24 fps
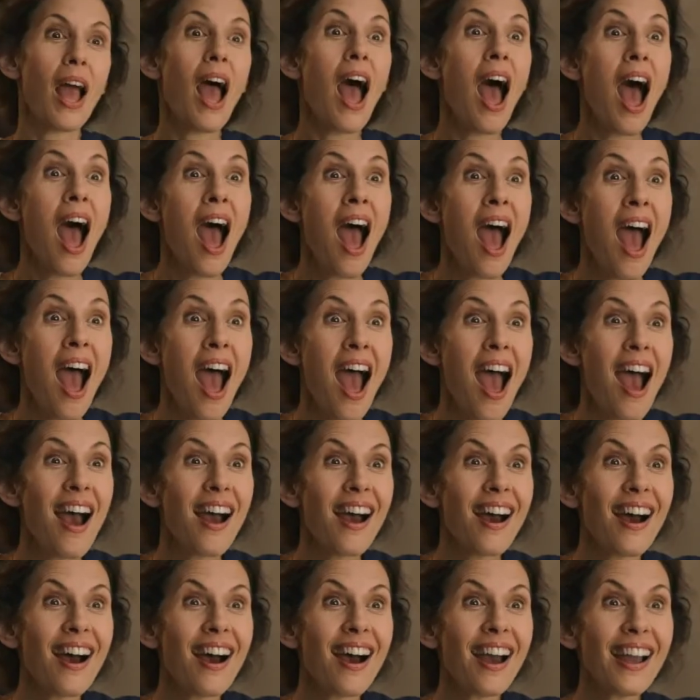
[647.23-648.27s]

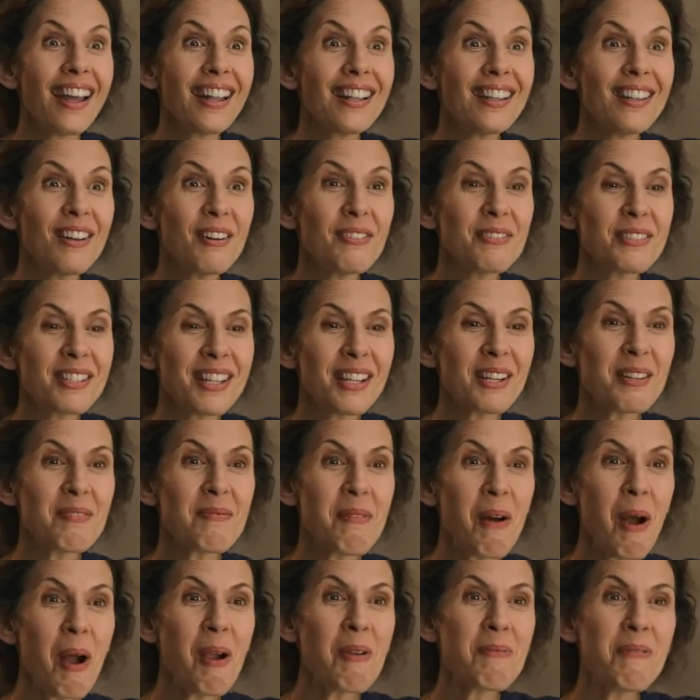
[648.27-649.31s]
I love Santa
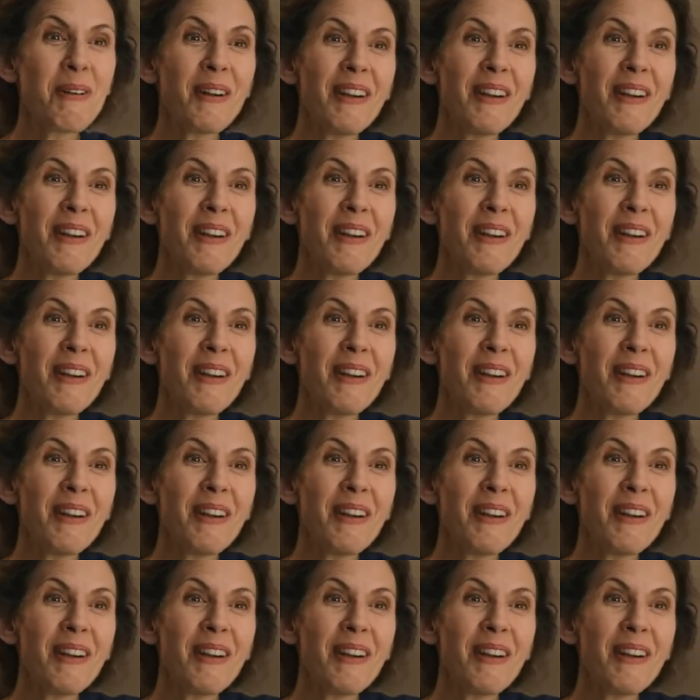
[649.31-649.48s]
Barbara.